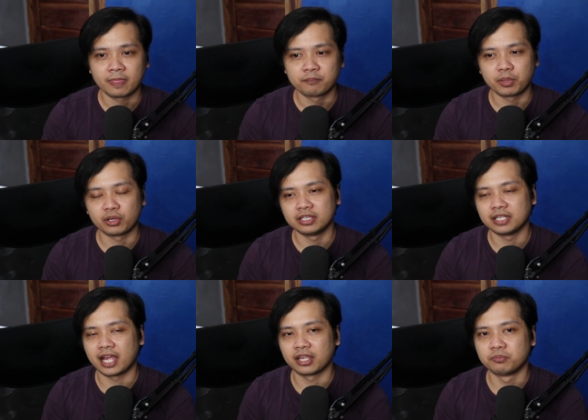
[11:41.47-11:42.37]
pero
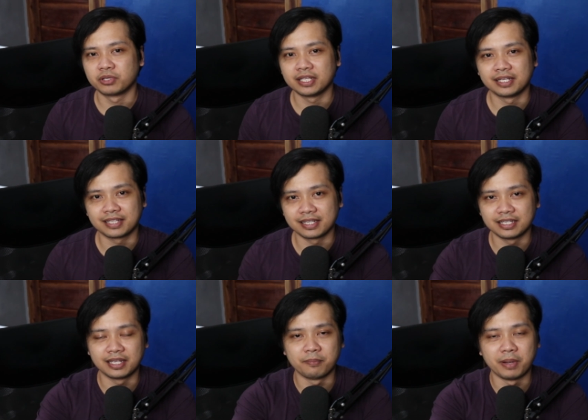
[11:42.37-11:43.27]
ayaw mo rin ng ten
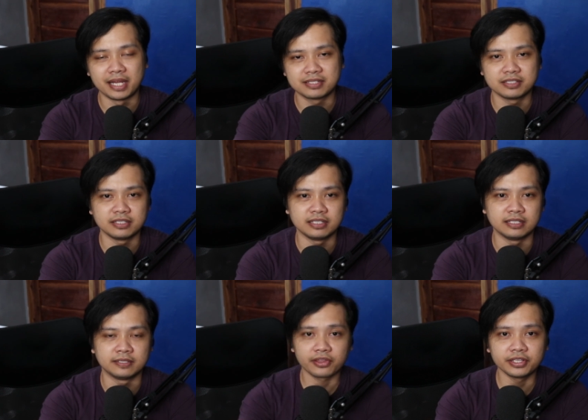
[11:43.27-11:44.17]
gigabytes
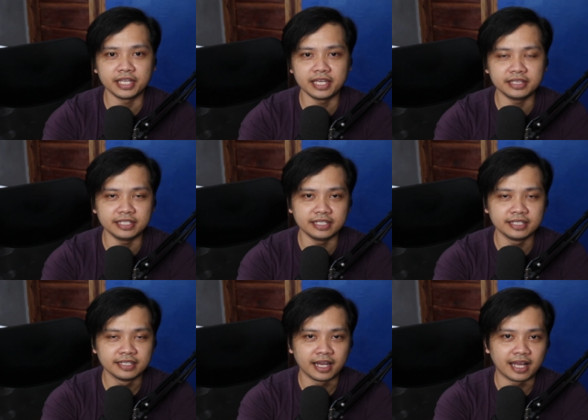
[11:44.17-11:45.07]
ni thirty eighty,
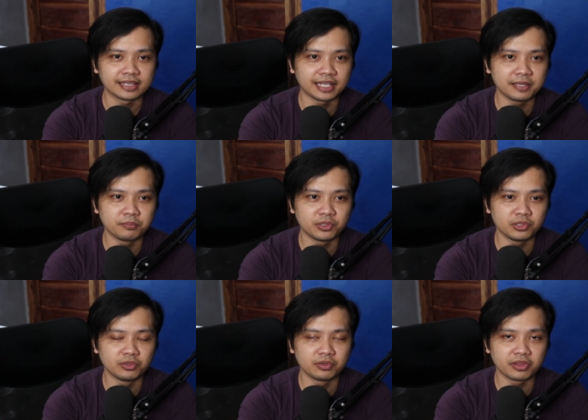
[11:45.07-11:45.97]
antayin mo
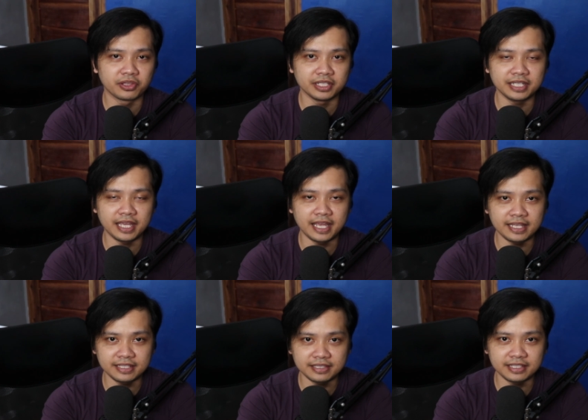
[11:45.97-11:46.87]
yung thirty
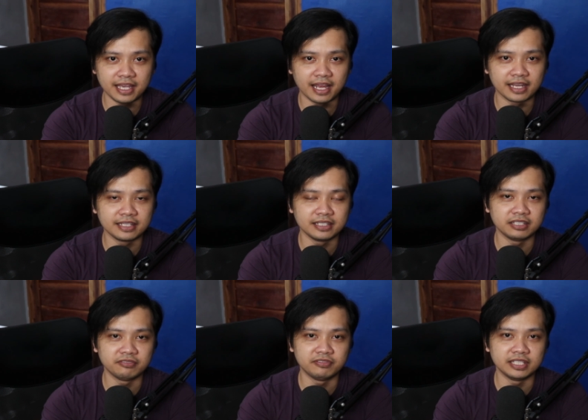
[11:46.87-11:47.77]
eighty T I ni
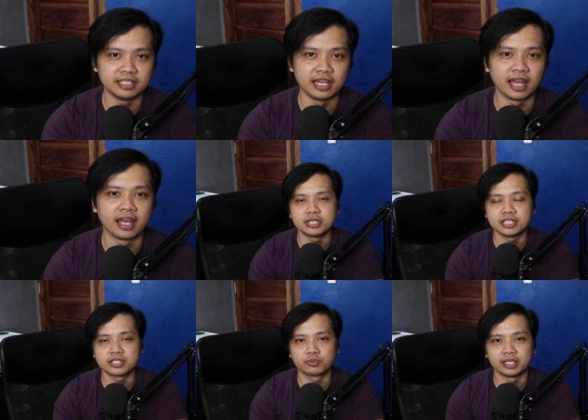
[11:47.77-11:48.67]
NVIDIA, which
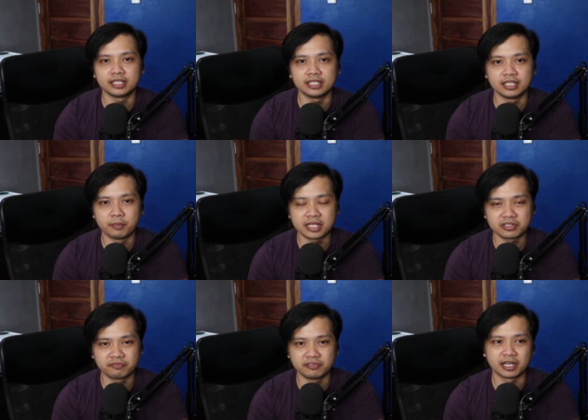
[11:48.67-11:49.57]
is twenty
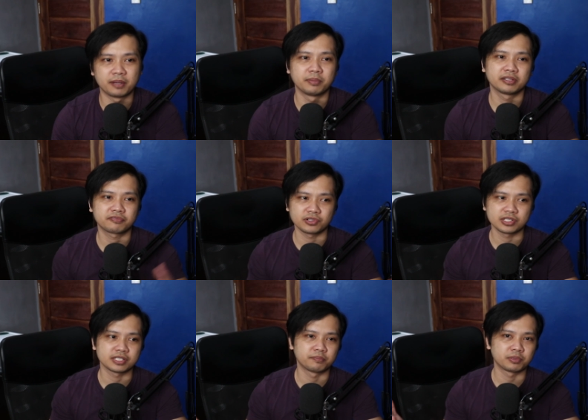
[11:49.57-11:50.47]
gigabytes of V RAM. But of
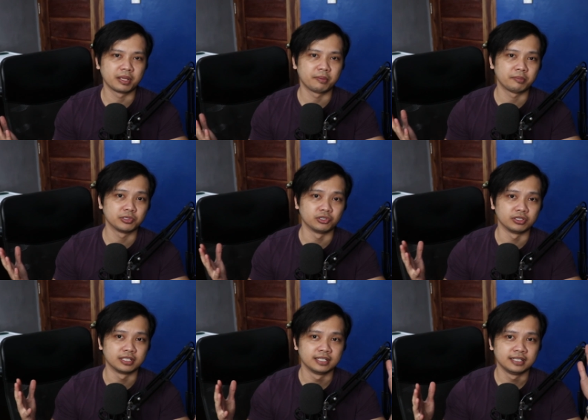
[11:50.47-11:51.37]
course, ang problema mo
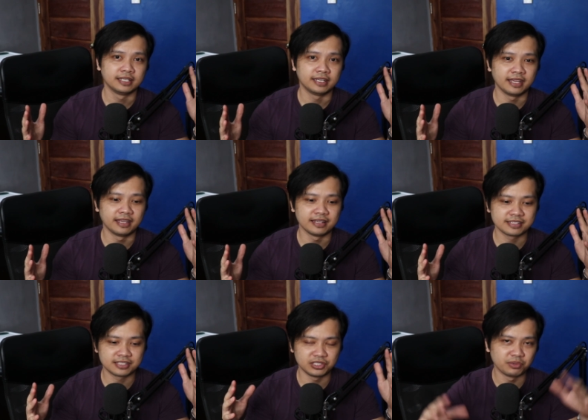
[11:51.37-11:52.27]
nun is
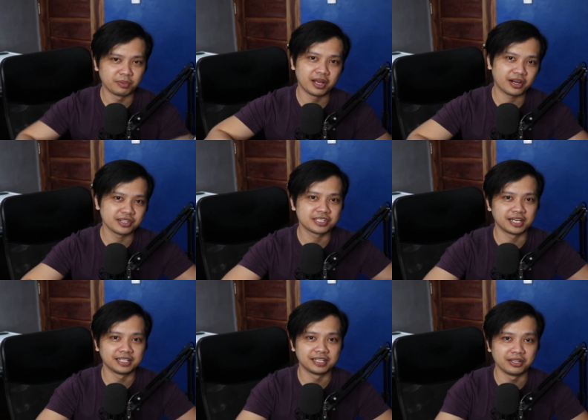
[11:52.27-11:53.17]
yung mga cards
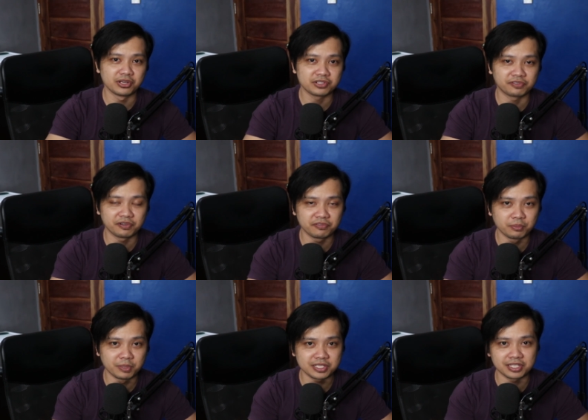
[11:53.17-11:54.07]
nga na nilaunch for a
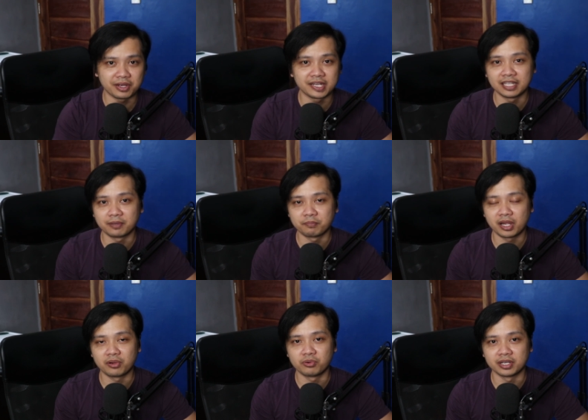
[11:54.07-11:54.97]
few months na ang hirap
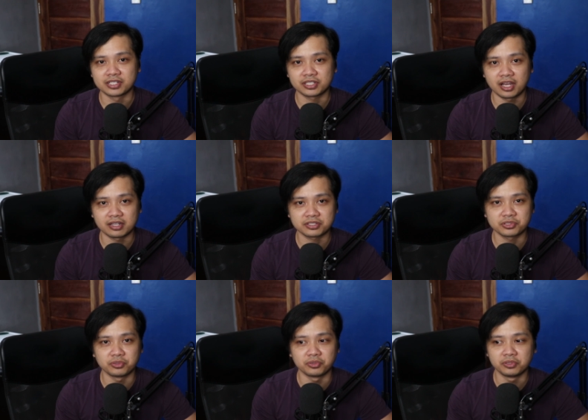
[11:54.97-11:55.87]
makakuha ng stock.
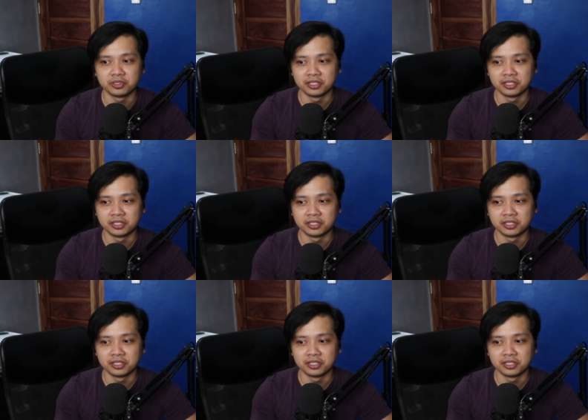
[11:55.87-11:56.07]
So,